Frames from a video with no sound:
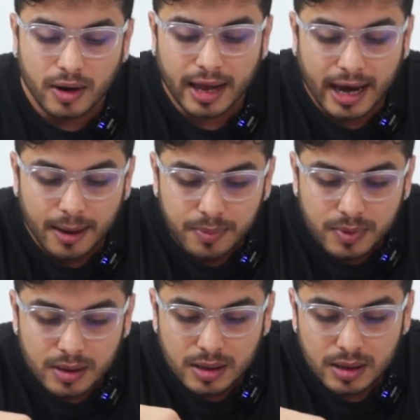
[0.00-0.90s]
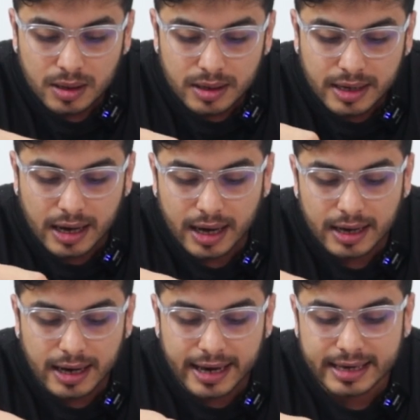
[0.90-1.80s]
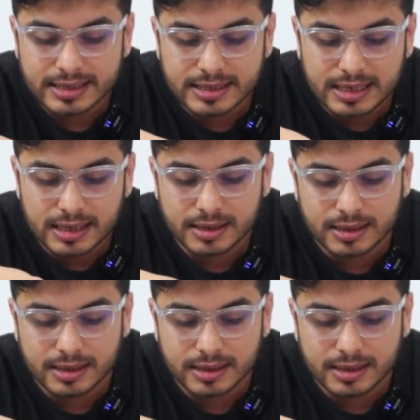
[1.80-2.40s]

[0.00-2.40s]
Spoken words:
nap. Yeah, I can see